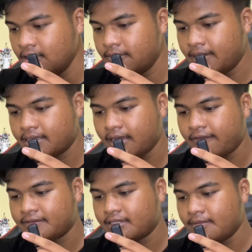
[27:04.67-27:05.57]
This
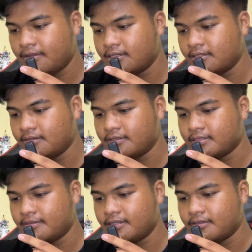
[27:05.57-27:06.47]
have same launcher hood
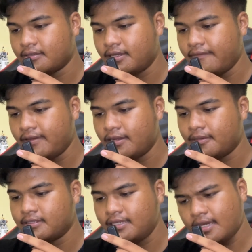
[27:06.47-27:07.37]
as well. Like many
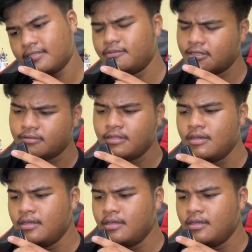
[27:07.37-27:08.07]
looks. Yeah, it's pretty cool.